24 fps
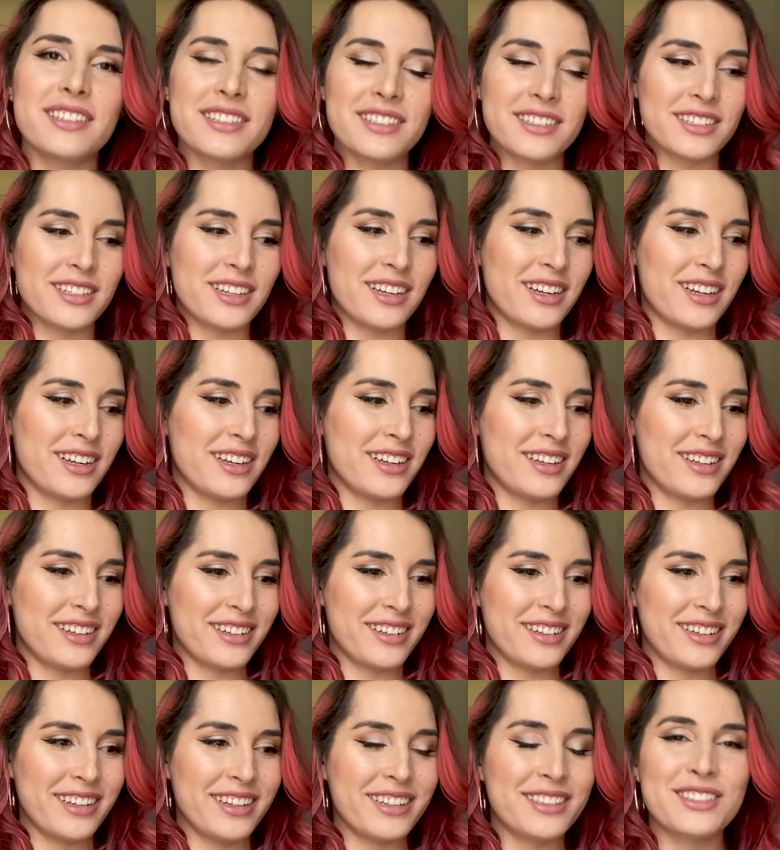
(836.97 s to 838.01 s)

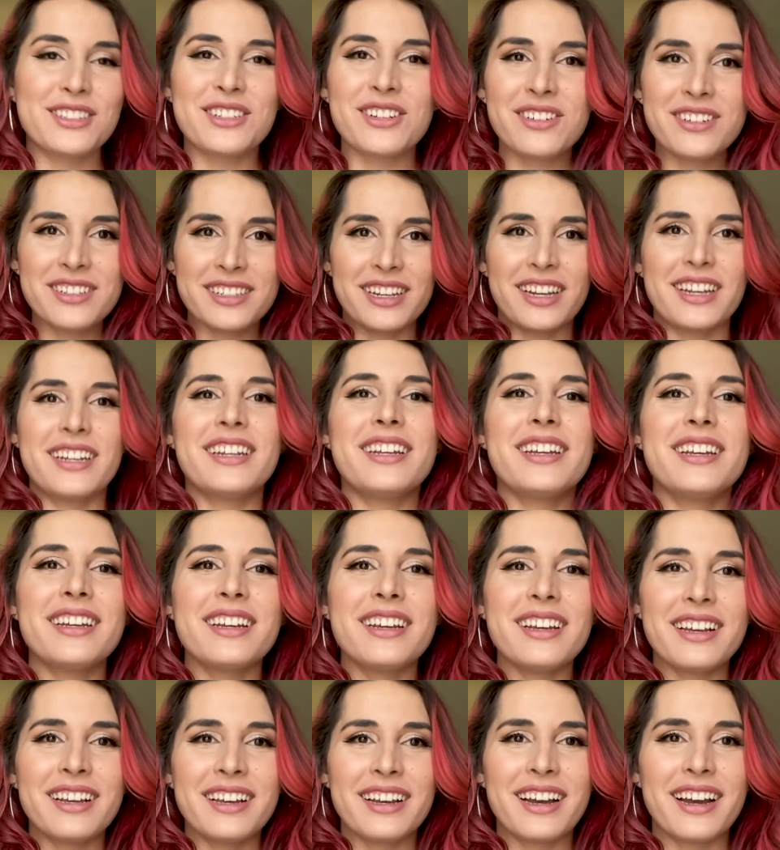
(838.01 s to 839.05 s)
so
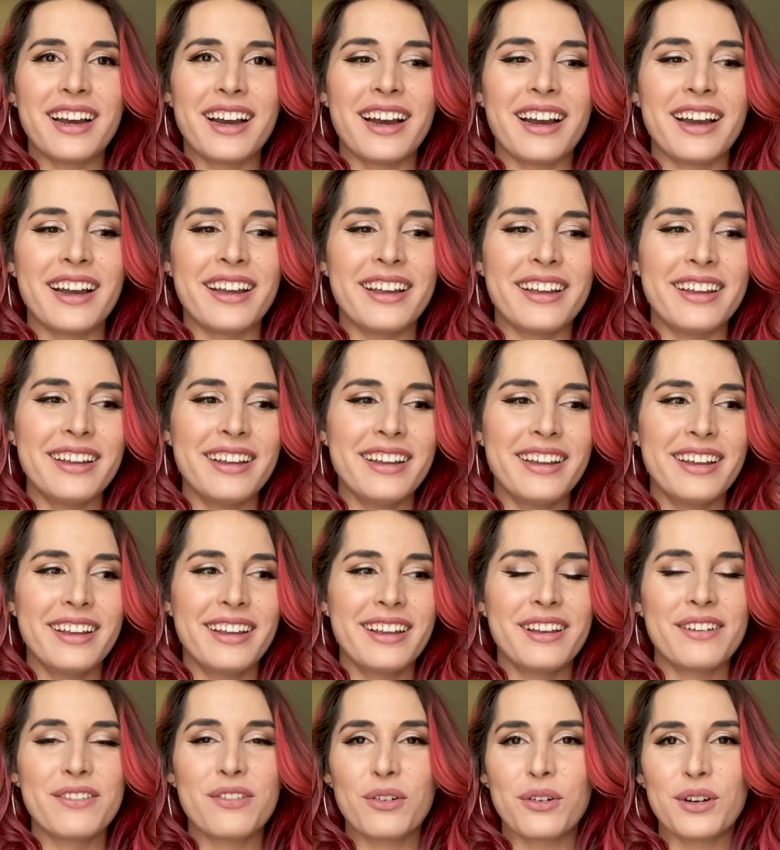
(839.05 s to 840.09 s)
exciting. I've
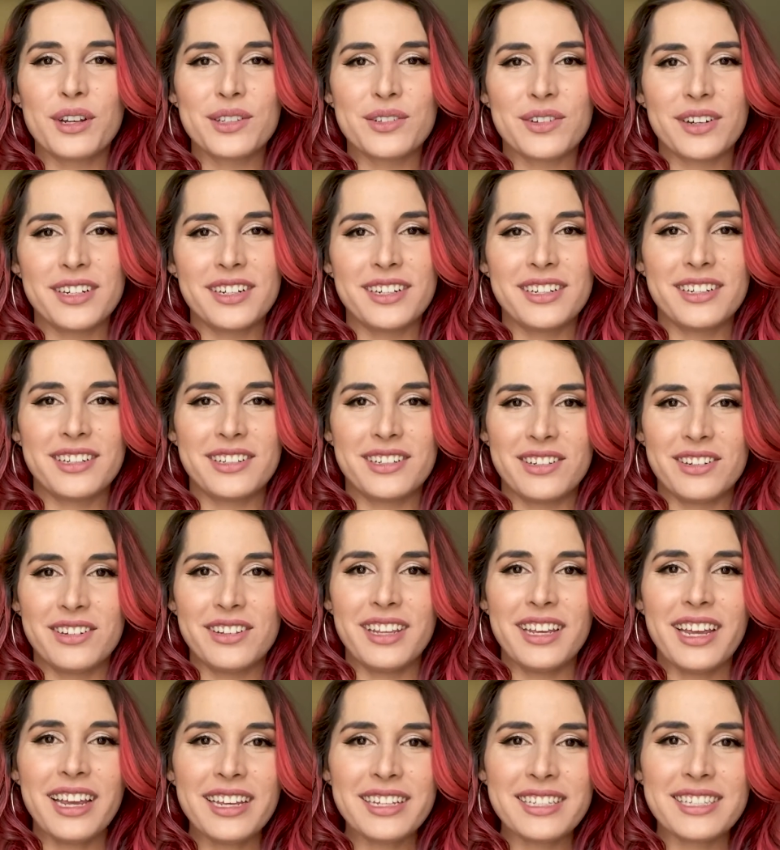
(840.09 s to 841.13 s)
always wanted to do
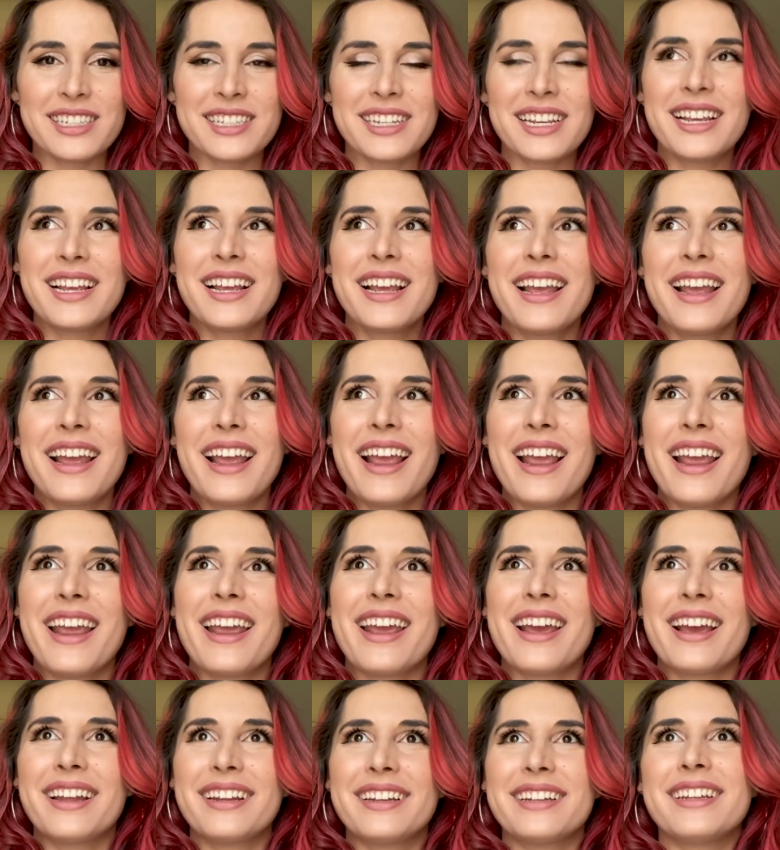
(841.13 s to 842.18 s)
this,
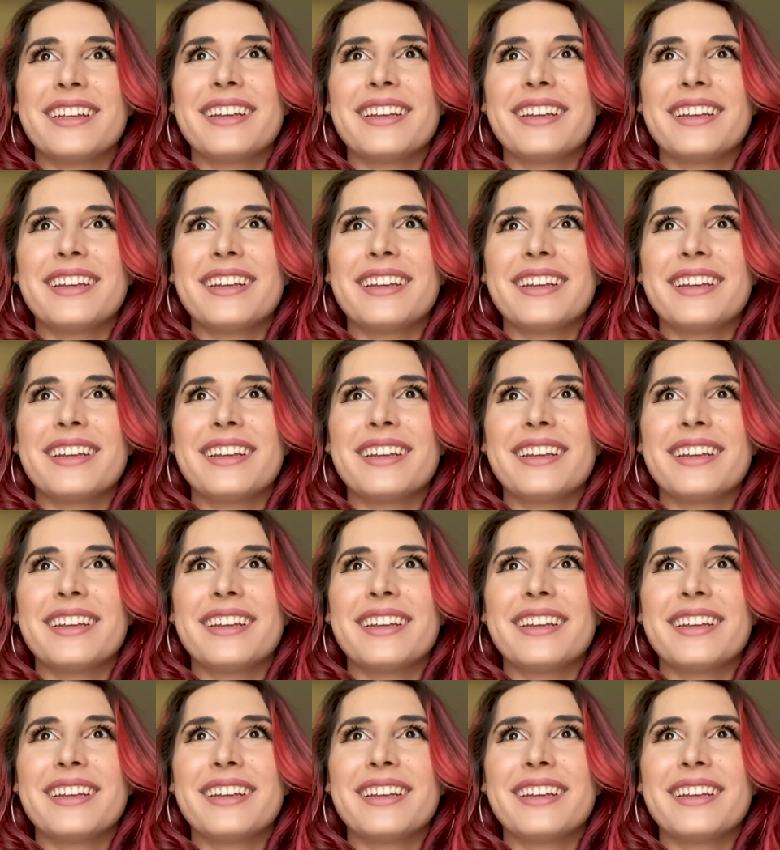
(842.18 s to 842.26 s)
and